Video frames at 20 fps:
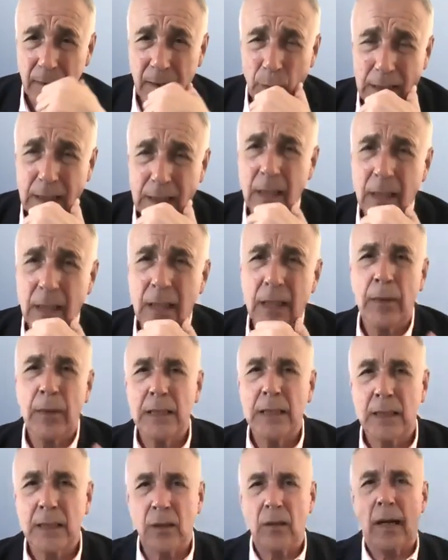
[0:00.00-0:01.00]
Can we turn them
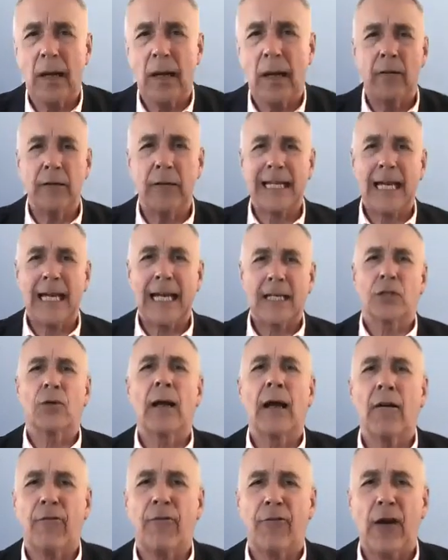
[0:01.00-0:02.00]
into, I don't know,
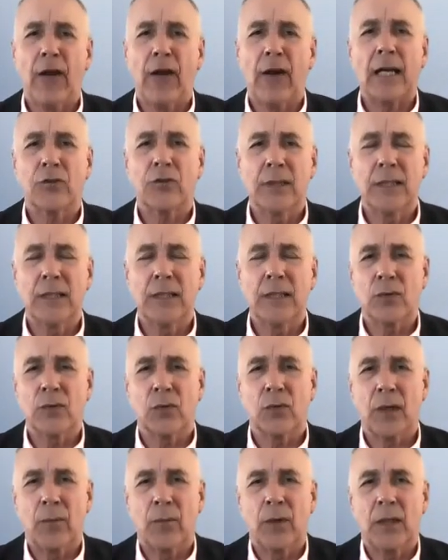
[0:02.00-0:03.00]
cataract factories,
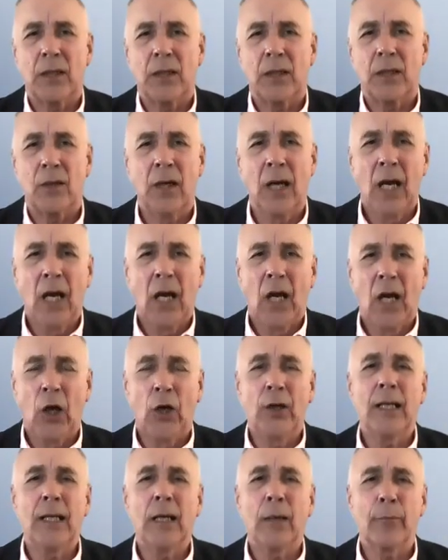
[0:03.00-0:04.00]
or can we do
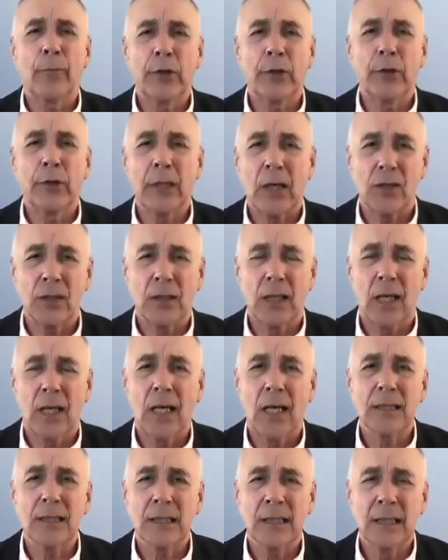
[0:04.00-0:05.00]
hernia production
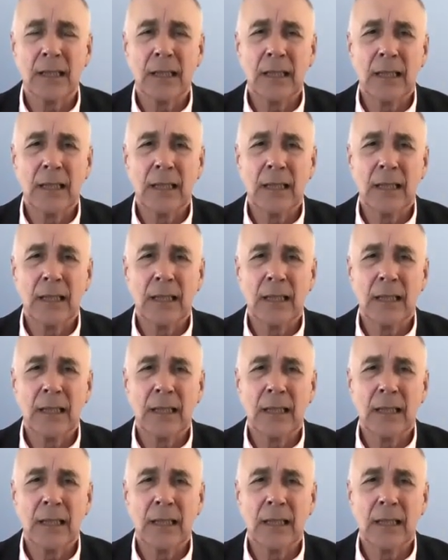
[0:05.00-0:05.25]
lines?